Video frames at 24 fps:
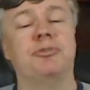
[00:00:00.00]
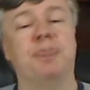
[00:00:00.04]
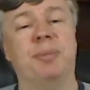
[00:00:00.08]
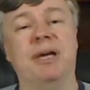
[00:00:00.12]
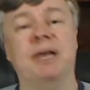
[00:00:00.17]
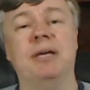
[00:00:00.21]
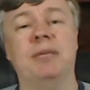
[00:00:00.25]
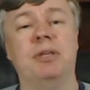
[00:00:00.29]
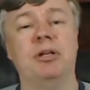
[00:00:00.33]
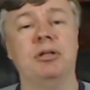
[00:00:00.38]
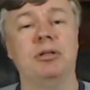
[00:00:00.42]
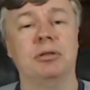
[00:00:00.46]

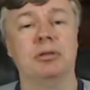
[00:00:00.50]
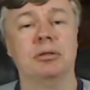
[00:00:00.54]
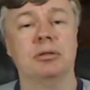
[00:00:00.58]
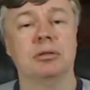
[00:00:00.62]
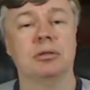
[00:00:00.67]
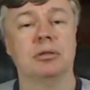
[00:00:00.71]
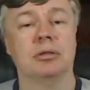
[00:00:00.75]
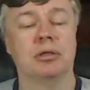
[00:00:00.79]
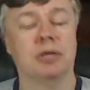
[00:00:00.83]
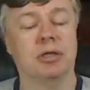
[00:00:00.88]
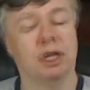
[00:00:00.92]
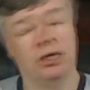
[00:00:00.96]
payment
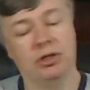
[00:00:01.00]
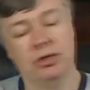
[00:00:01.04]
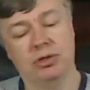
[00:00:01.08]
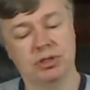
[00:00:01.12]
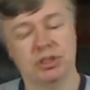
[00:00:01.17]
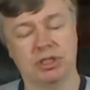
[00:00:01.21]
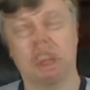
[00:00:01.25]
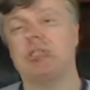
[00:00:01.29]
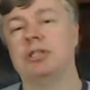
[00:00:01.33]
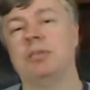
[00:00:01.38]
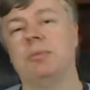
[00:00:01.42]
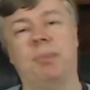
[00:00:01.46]
and
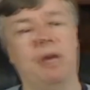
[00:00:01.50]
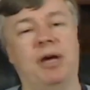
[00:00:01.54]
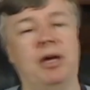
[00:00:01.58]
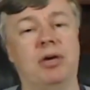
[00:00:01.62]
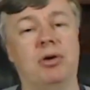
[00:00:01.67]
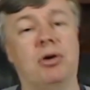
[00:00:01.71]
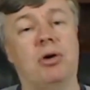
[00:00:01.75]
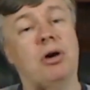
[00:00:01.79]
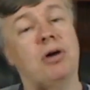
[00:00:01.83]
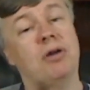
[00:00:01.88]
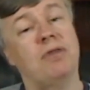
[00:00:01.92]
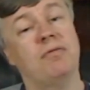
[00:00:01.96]
using it to pay
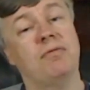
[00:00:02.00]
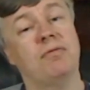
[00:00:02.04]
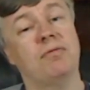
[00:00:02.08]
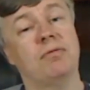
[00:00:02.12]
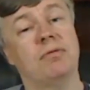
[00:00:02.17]
off.